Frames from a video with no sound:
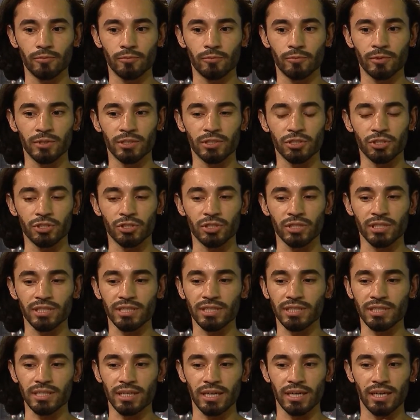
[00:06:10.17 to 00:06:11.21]
was
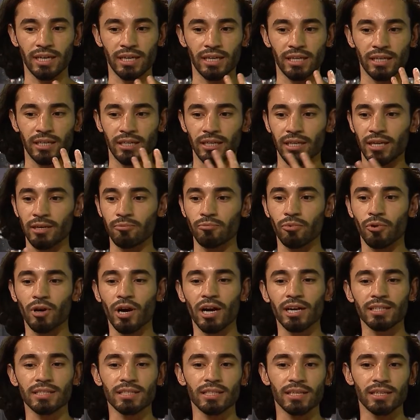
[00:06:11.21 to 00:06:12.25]
just a
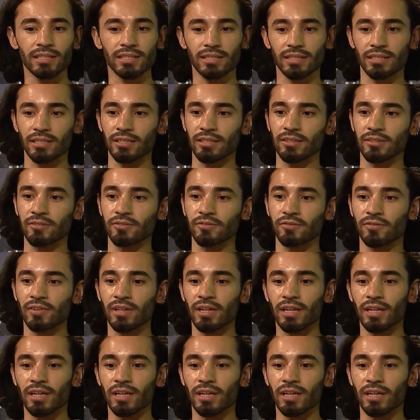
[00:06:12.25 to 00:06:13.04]
process of